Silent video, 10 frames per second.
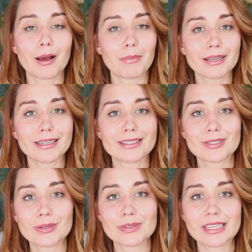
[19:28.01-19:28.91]
on
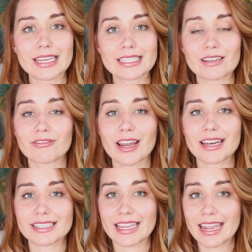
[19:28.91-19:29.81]
Mondays, Tuesdays, and
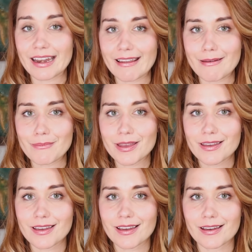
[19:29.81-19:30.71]
Fridays at 8 a.m.